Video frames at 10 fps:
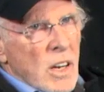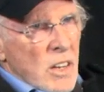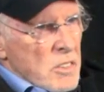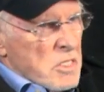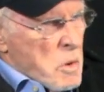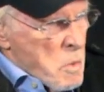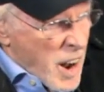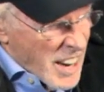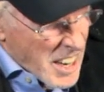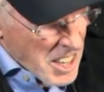look,
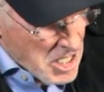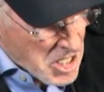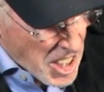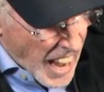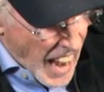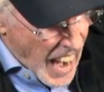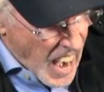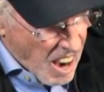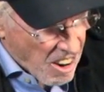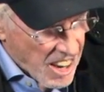what did he say,
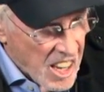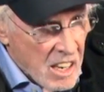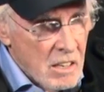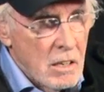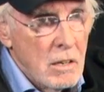Harriet?